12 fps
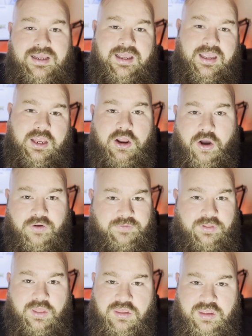you know,
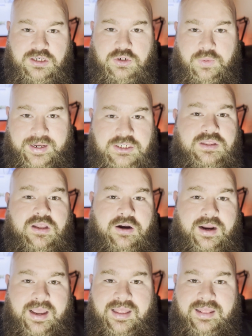for the situation
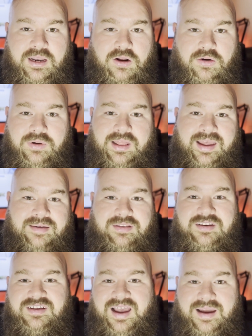they're in, they don't really have the
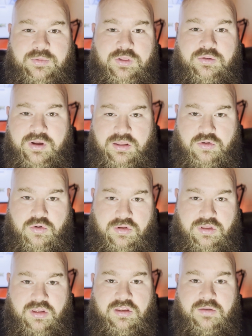time or the
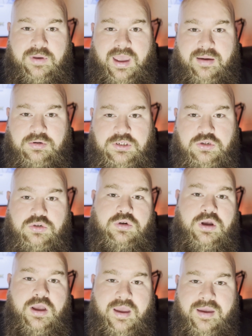resources to be able
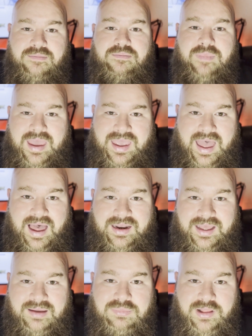to make out
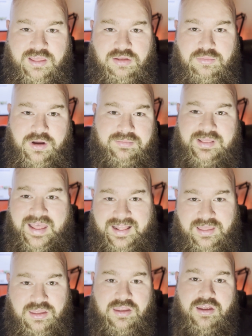a Blitz book. But
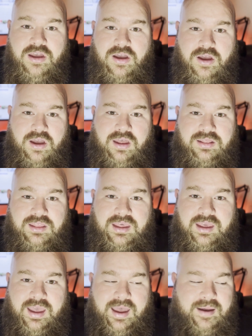that's
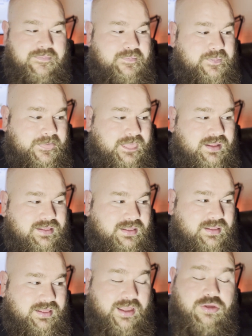
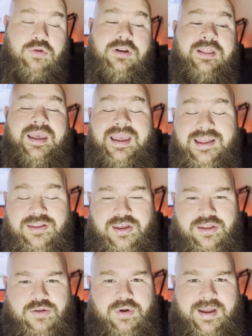one of the
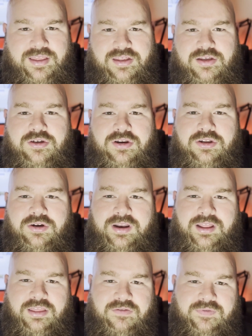easiest ways that you can do it.
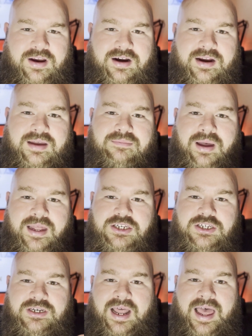It's very
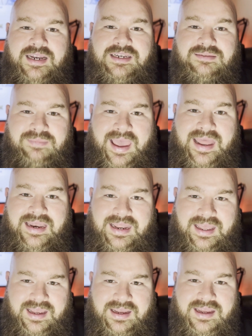much not
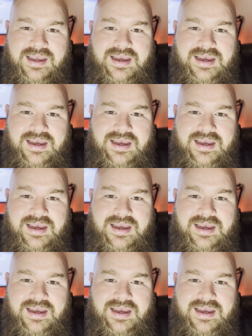demanding